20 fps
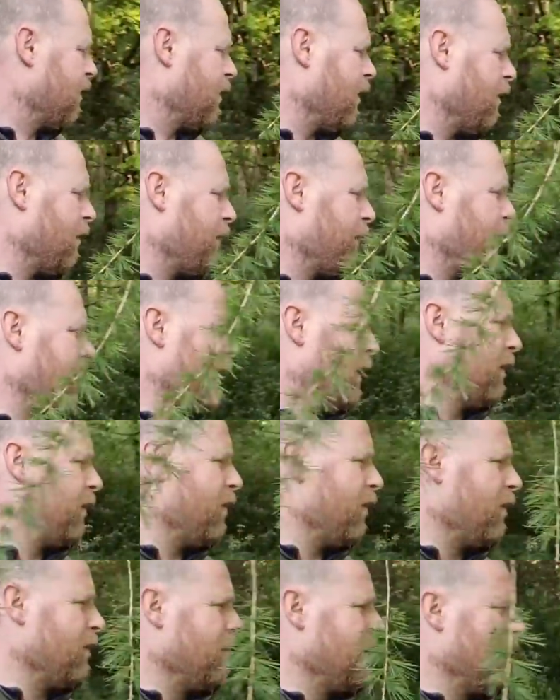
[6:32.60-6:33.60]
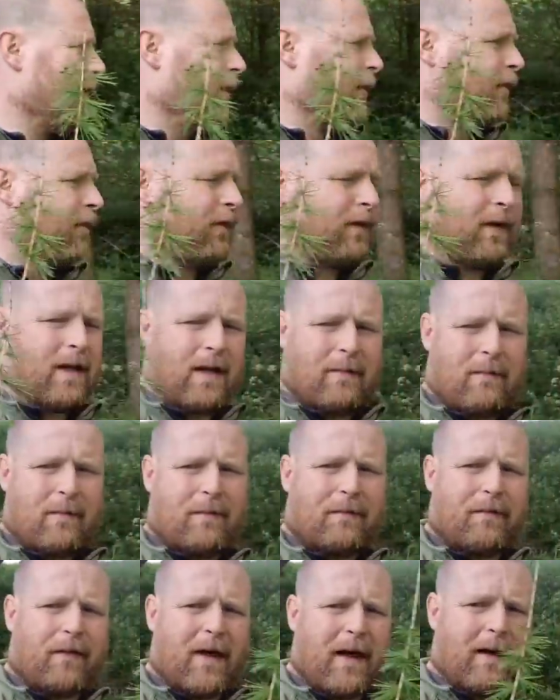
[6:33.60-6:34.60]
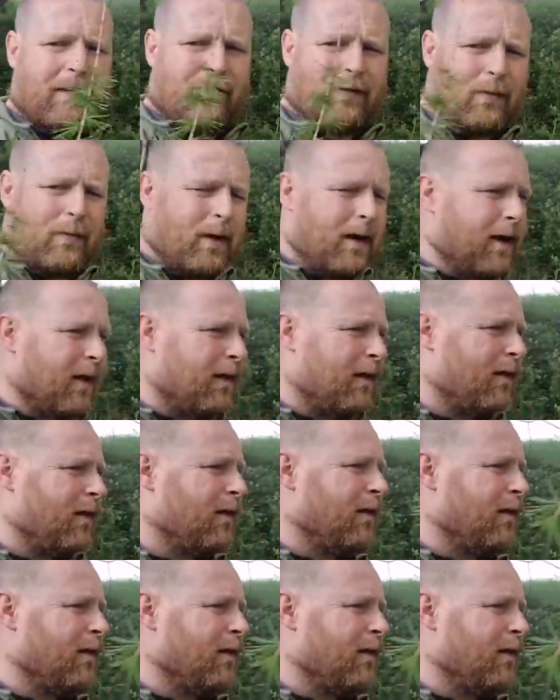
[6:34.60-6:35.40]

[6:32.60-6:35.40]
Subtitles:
Got a fire going in it to keep the flies away.